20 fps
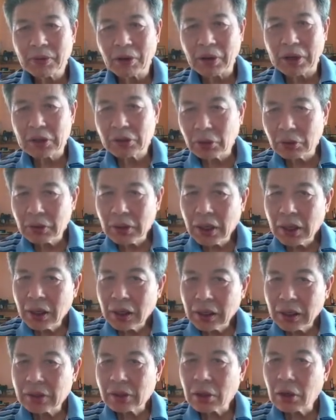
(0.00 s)
All right, so
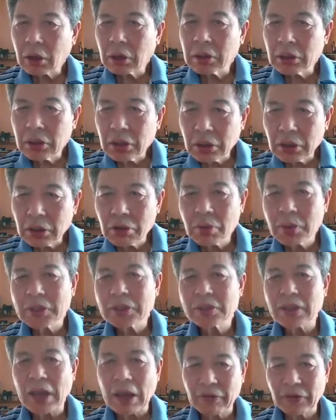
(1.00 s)
it's a
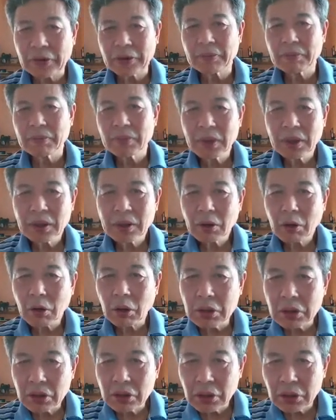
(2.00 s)
continuous effort,
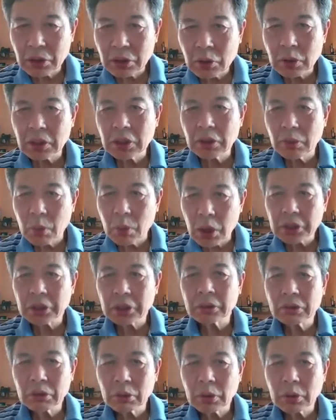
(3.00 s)
continually
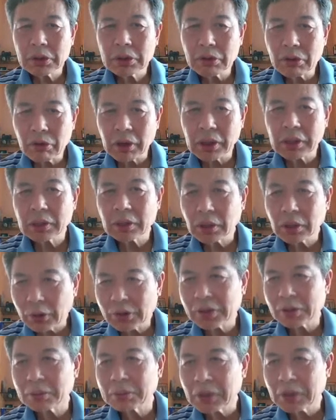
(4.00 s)
working toward greater
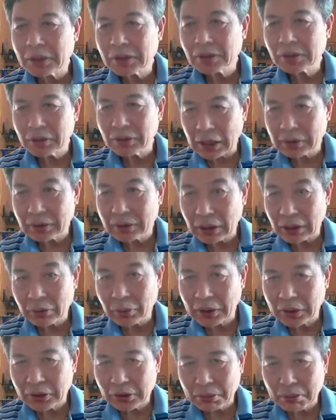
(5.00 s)
wholesomeness. So that's
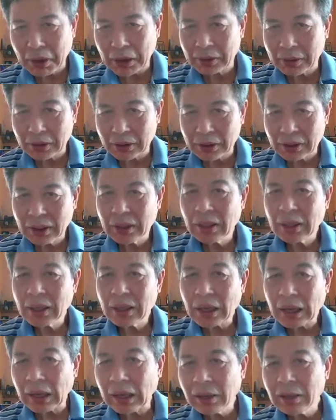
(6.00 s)
what is meant here.
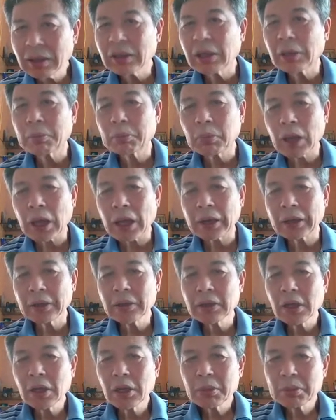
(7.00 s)
And
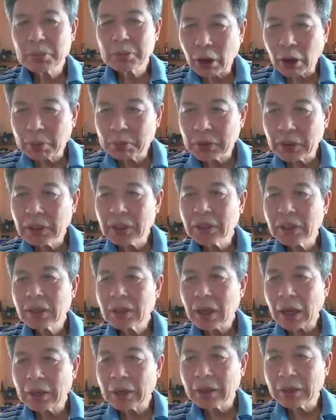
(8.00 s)
applying proper
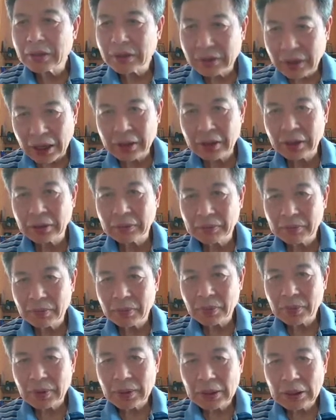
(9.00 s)
understanding.
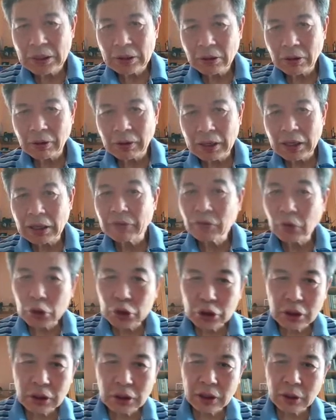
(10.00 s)
All right,
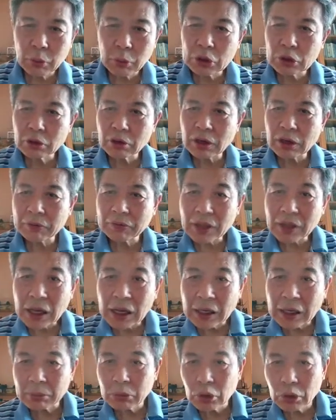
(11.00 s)
unfortunately, we do not have
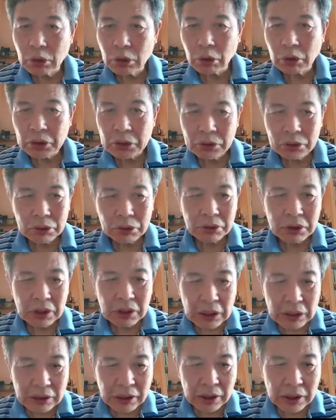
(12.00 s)
time to go into
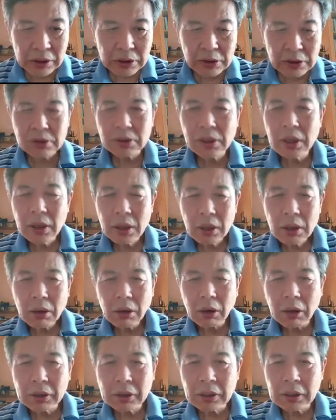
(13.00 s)
details
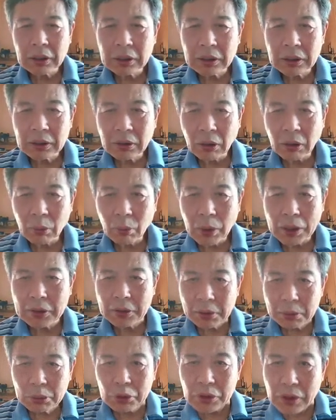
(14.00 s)
on
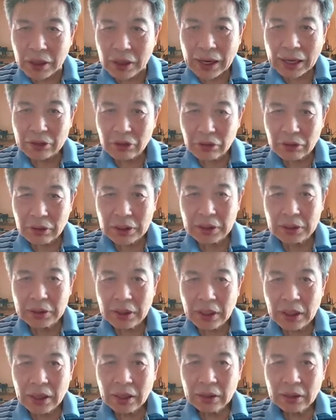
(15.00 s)
what the Buddha actually